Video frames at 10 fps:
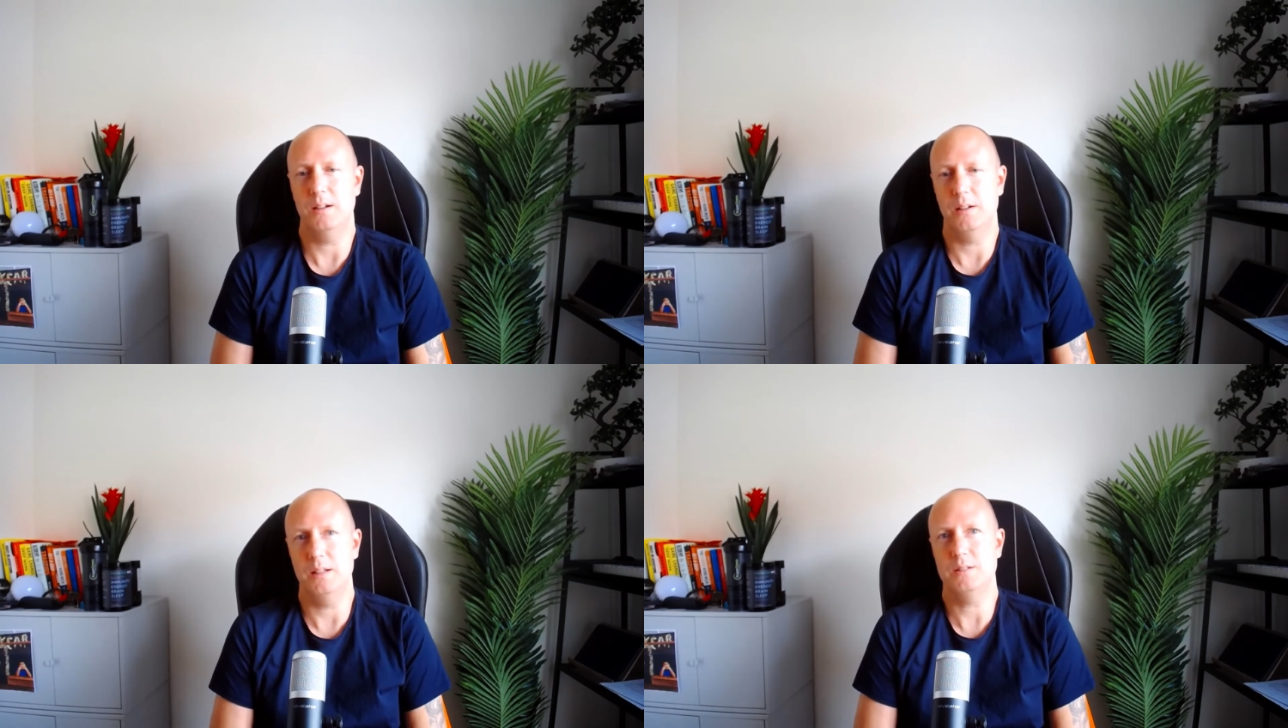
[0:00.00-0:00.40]

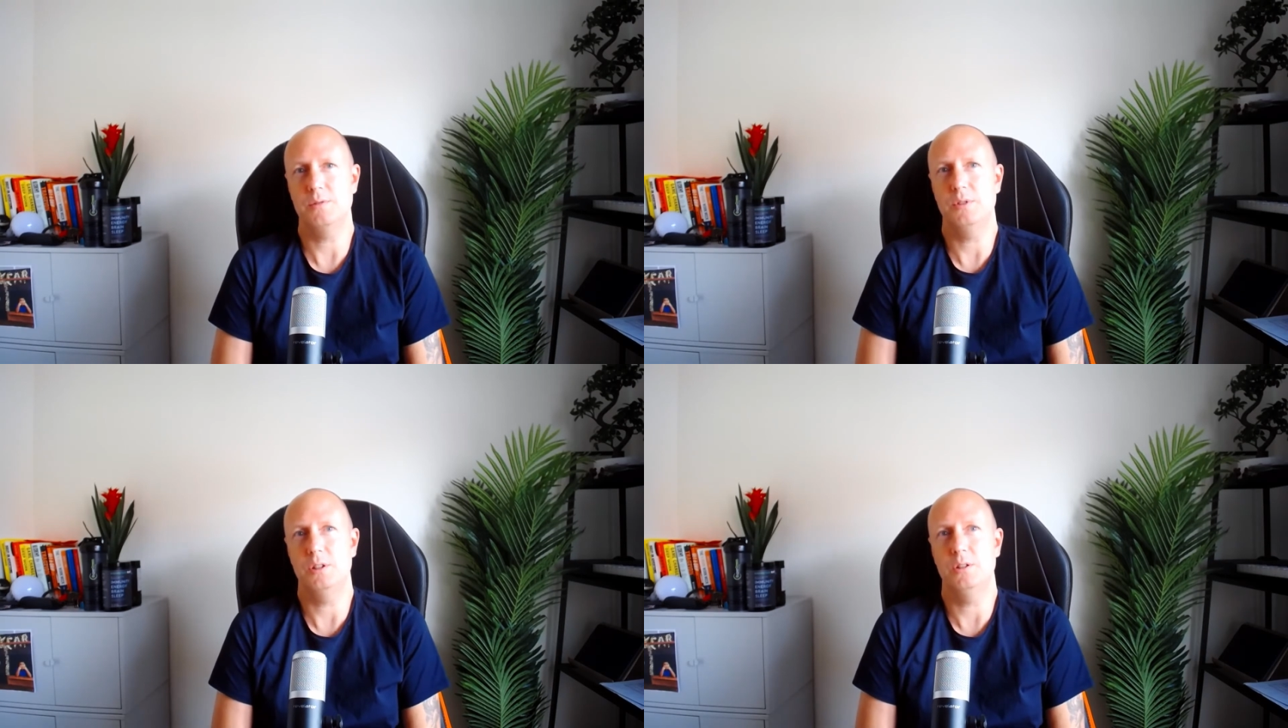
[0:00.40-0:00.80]
I
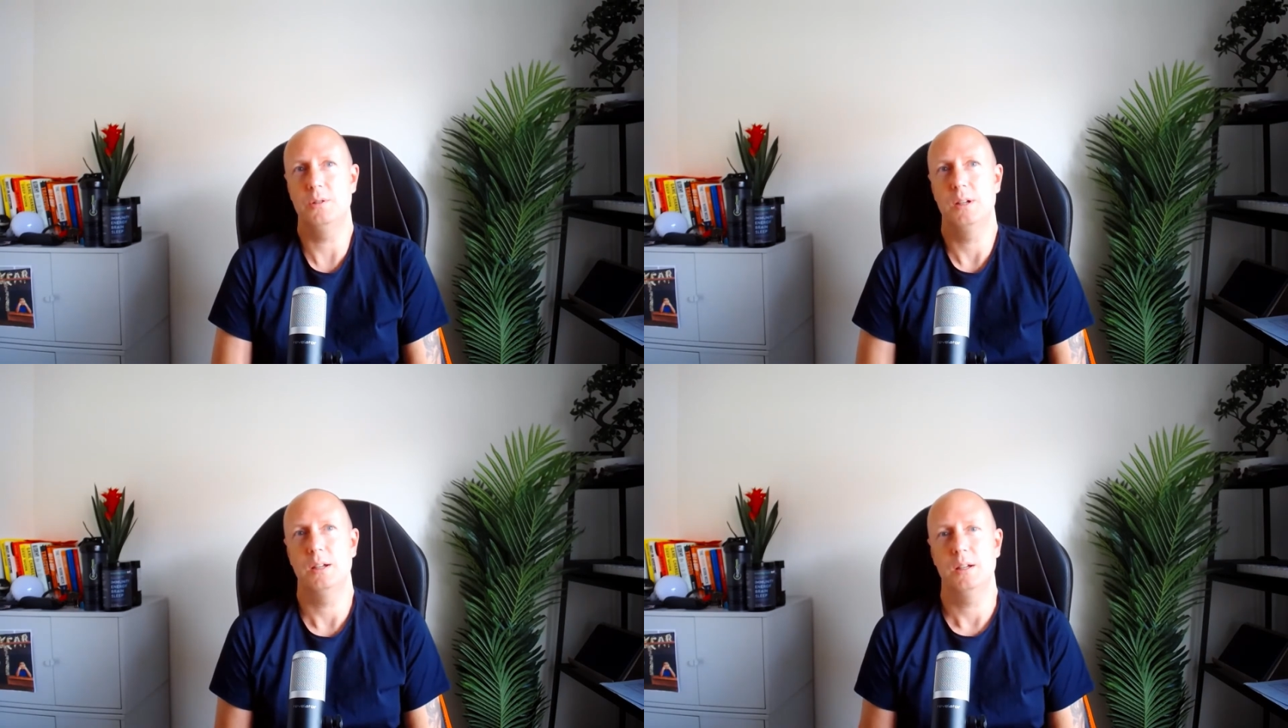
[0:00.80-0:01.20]

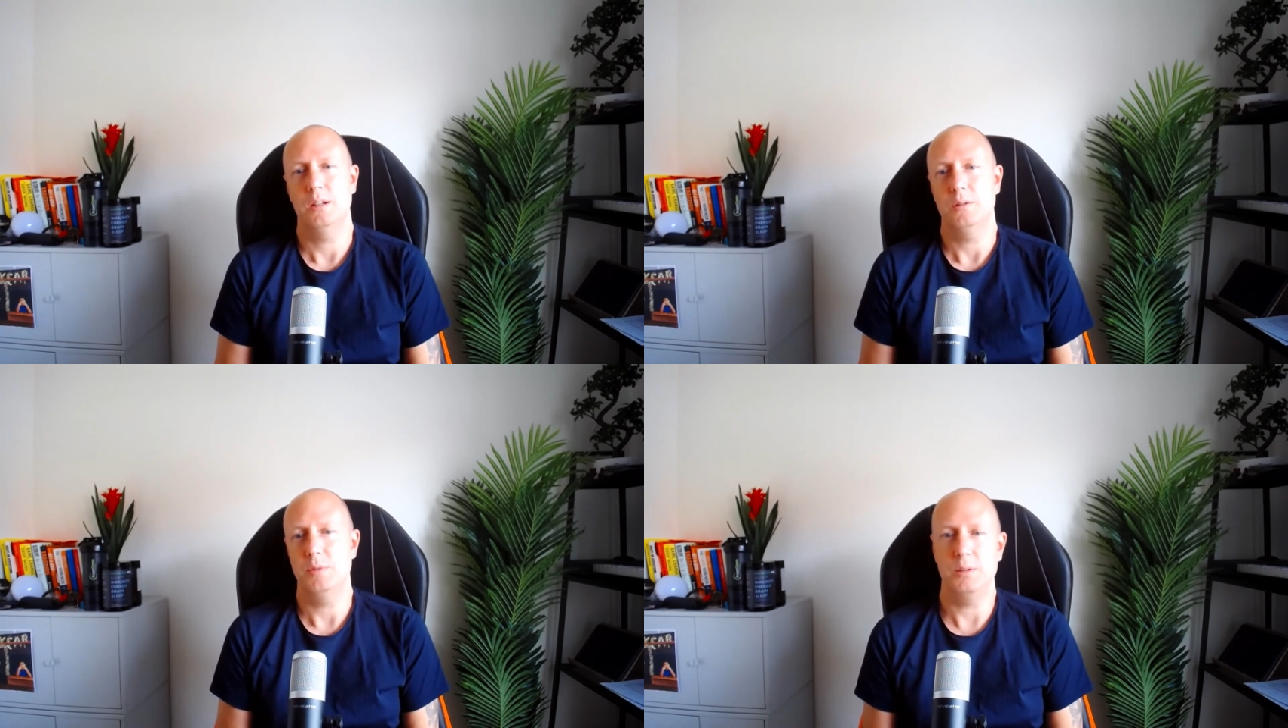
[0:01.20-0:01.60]
interview
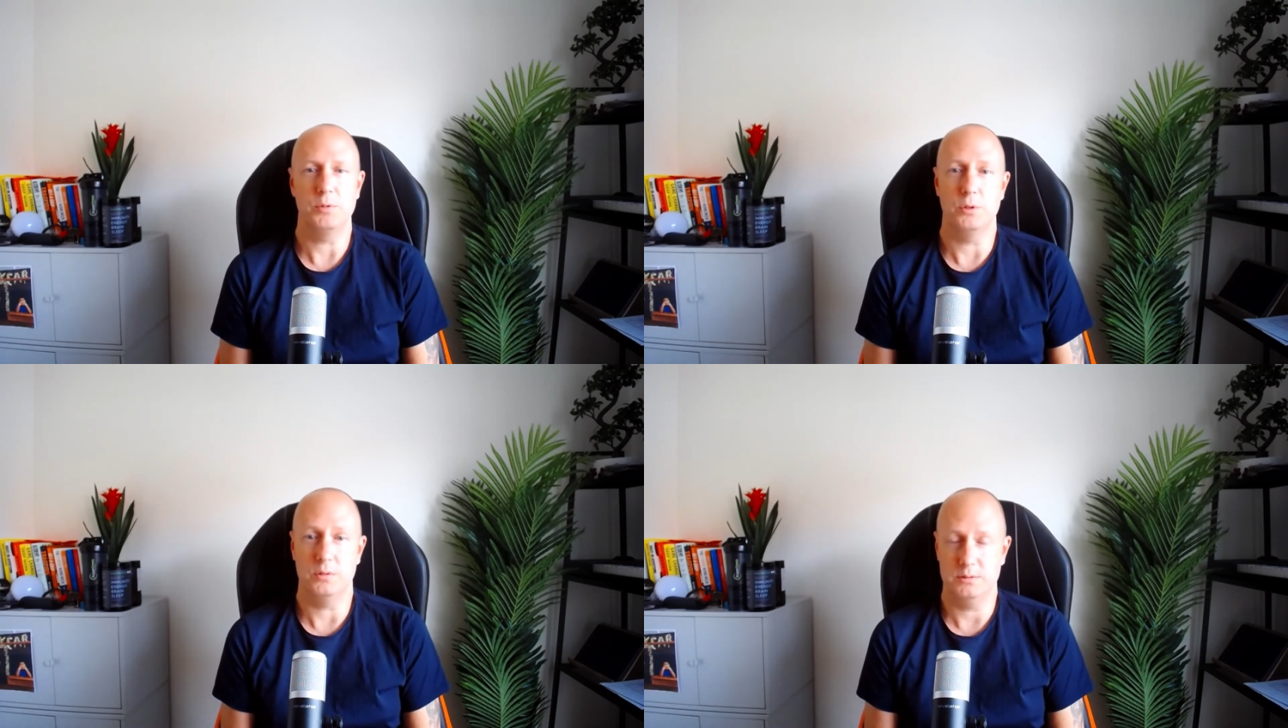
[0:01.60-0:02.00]

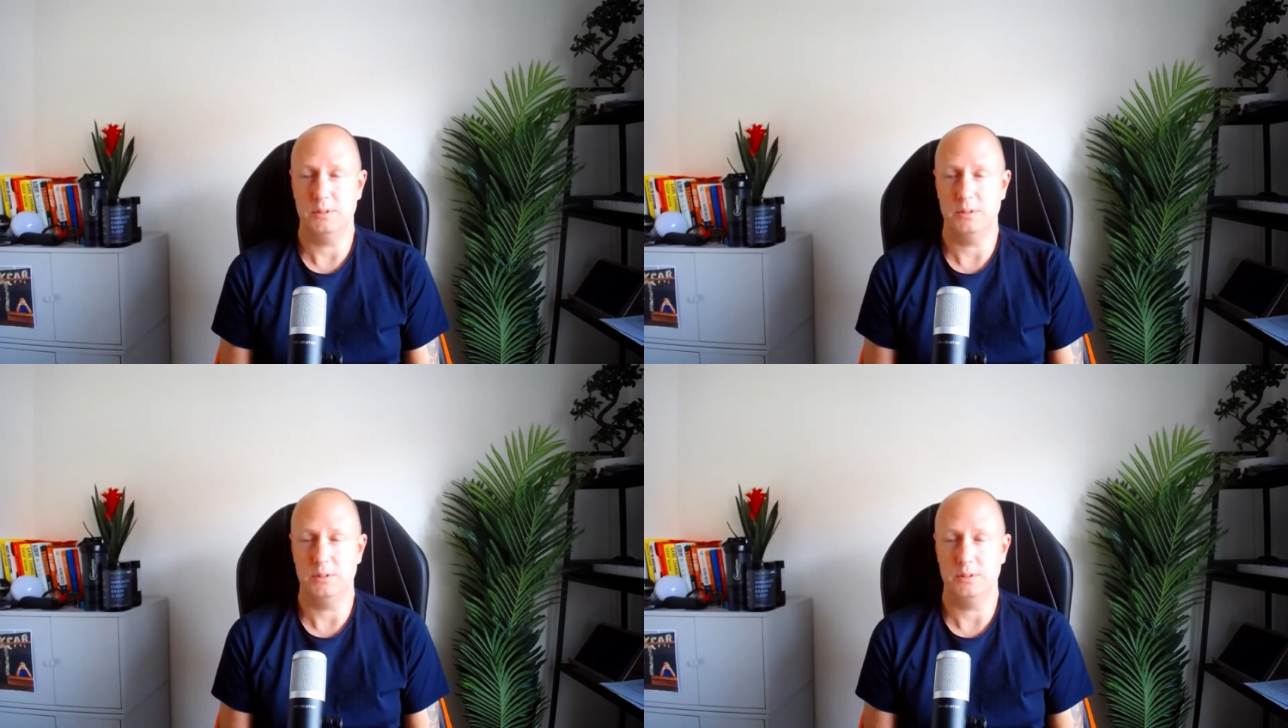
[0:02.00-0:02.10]
people,